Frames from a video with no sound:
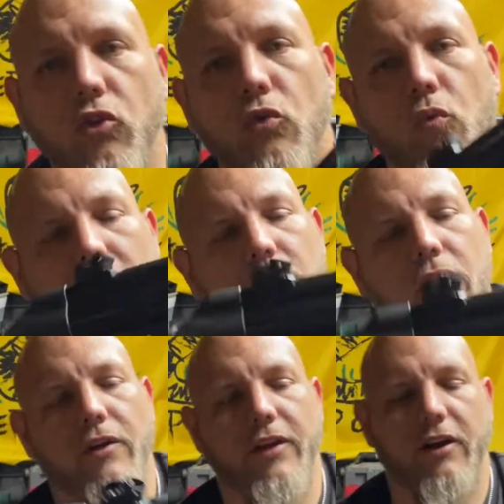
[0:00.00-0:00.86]
a rail
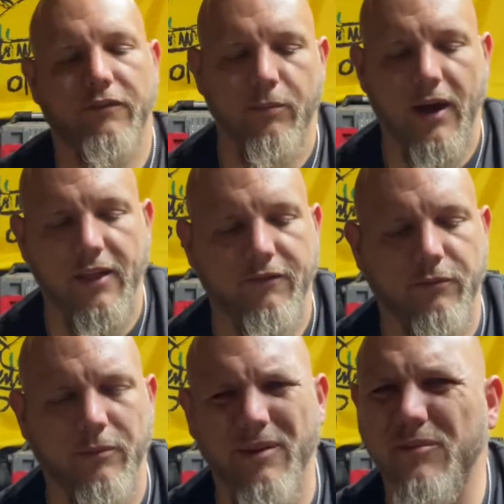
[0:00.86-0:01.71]
on there if you buy that
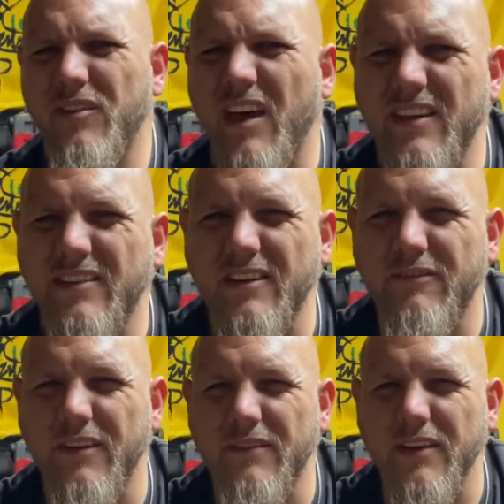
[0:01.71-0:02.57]
from them. So I think it's like
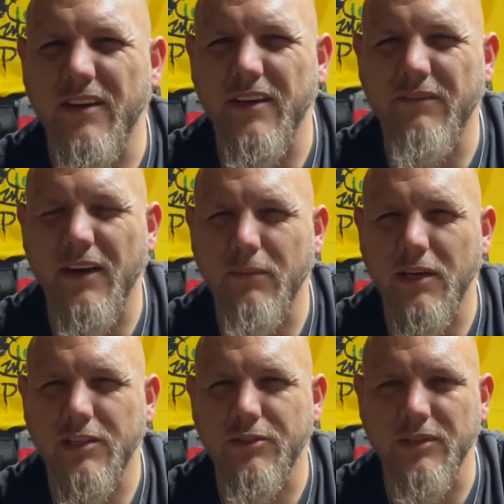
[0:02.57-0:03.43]
55
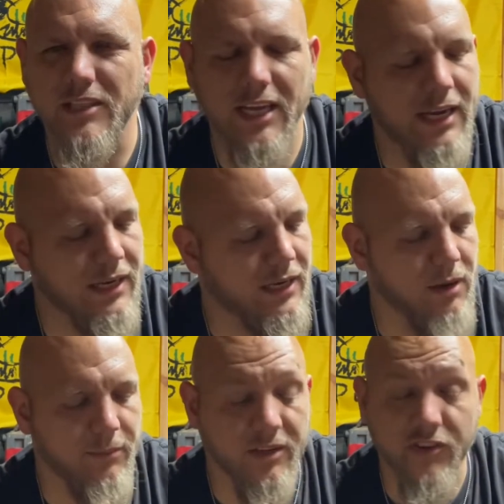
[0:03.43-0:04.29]
bucks through Atlantic. It
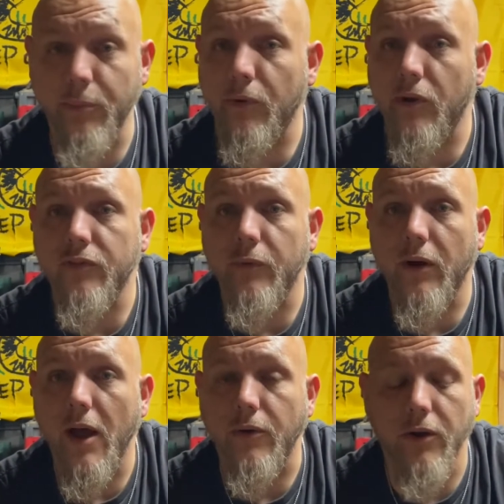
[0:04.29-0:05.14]
might be cheaper
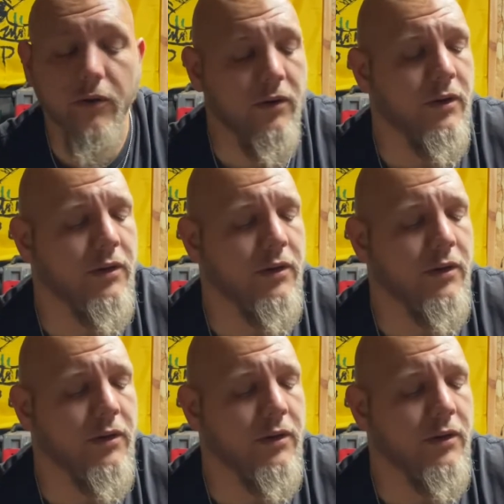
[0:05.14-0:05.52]
elsewhere, I don't know.